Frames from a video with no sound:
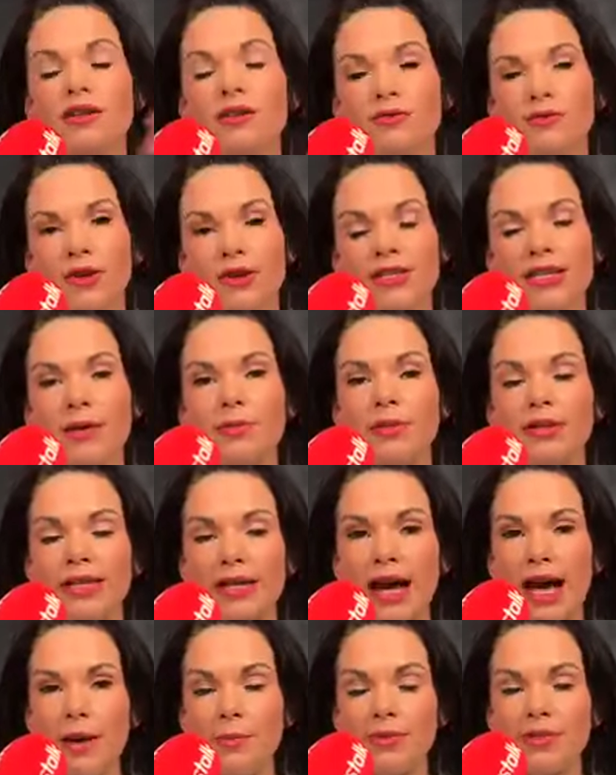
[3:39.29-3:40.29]
for example, the
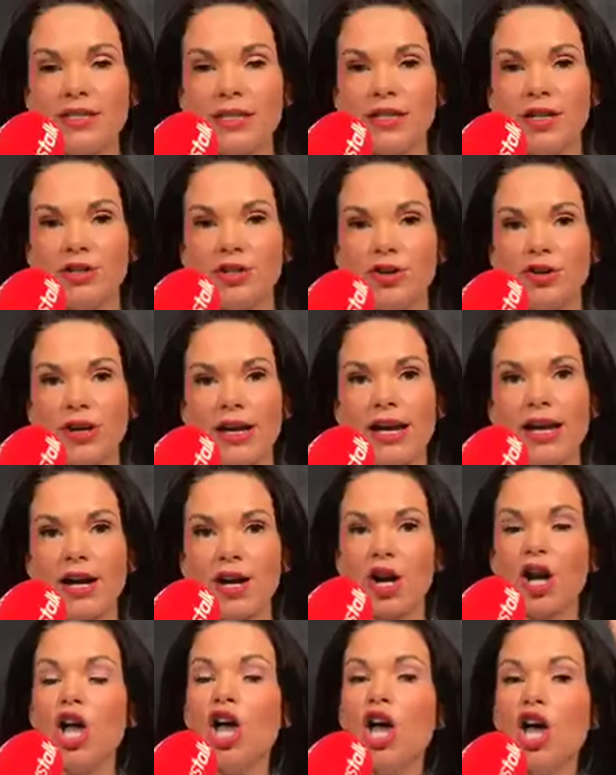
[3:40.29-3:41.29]
Capicil on your
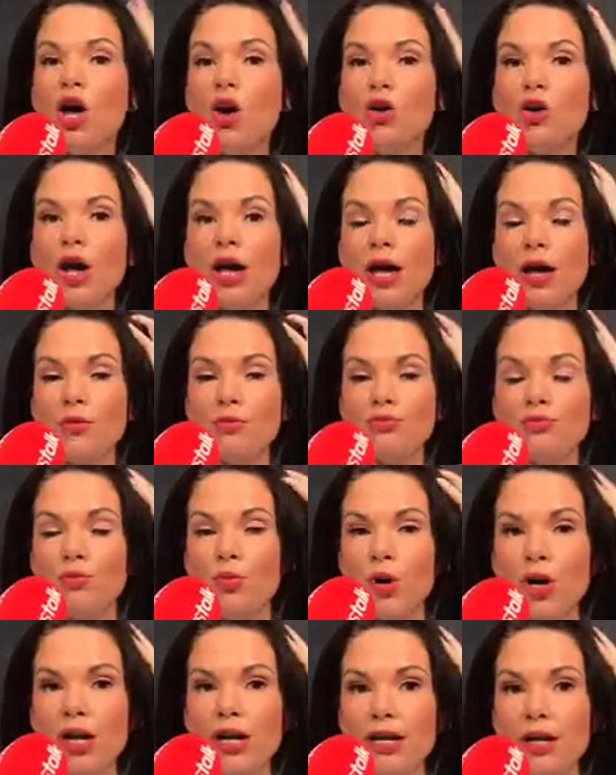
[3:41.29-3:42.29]
hair,
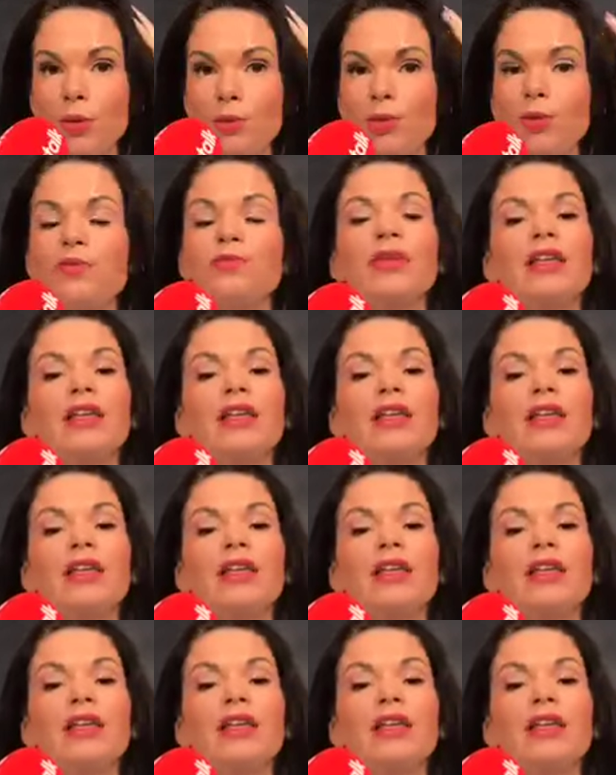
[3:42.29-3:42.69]
work it up.